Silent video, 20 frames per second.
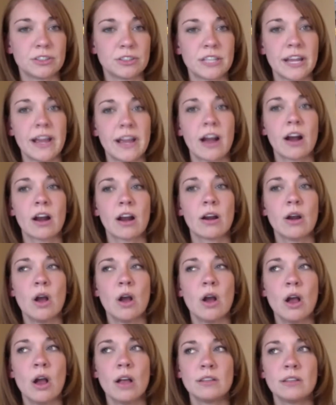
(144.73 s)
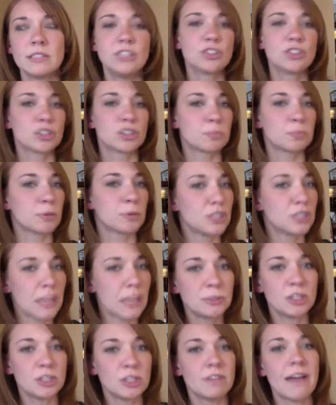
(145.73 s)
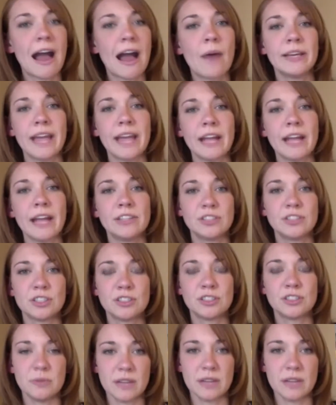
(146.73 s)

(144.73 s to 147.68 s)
They are teachers' perception of how engaged a student